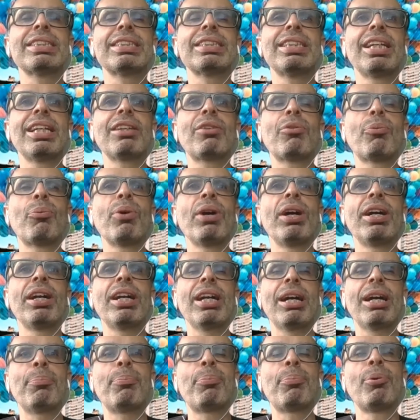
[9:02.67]
that were
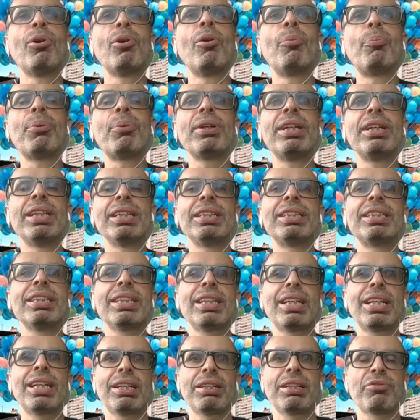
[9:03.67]
appropriate
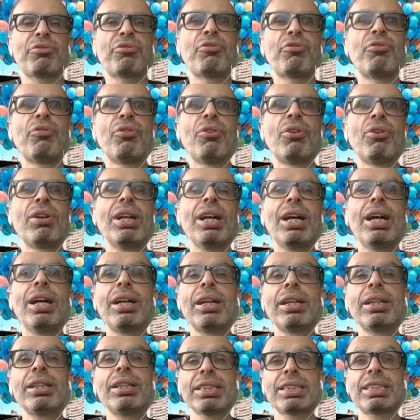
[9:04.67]
for
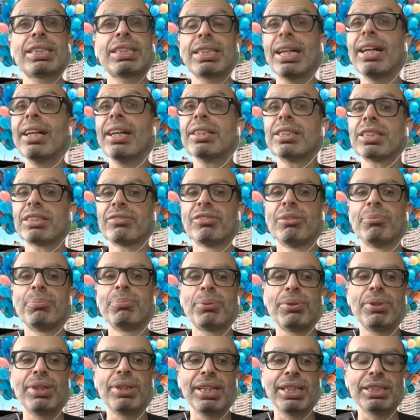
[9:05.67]
our size of
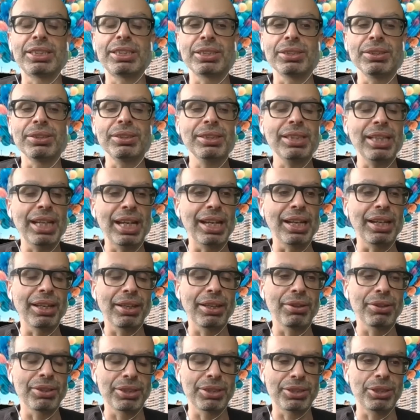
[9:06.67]
operation and
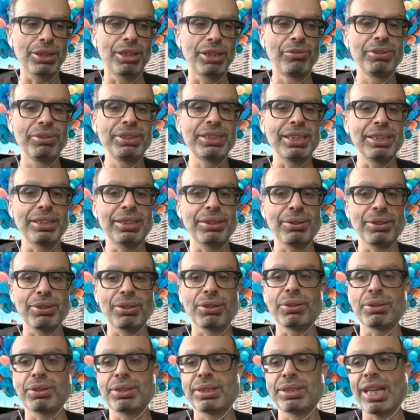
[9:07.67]
the service, that
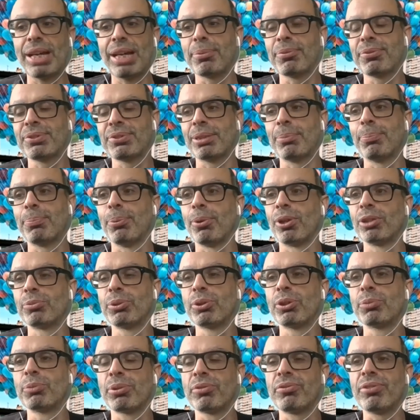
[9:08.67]
the type of support we
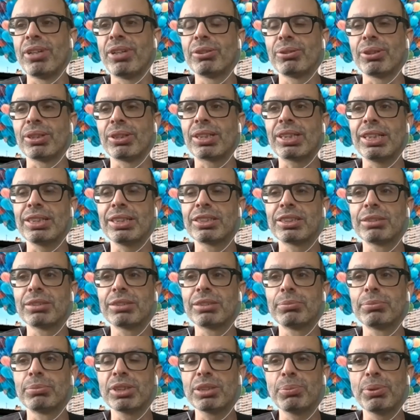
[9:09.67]
could provide to our
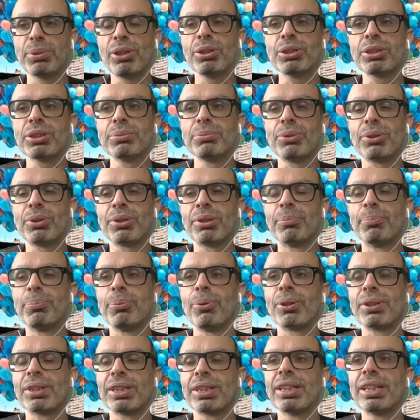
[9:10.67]
customers, but also more
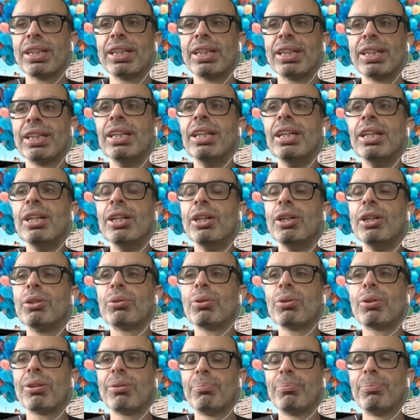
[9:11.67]
importantly to
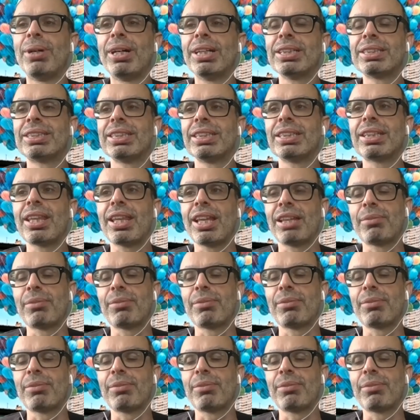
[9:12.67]
the budget that we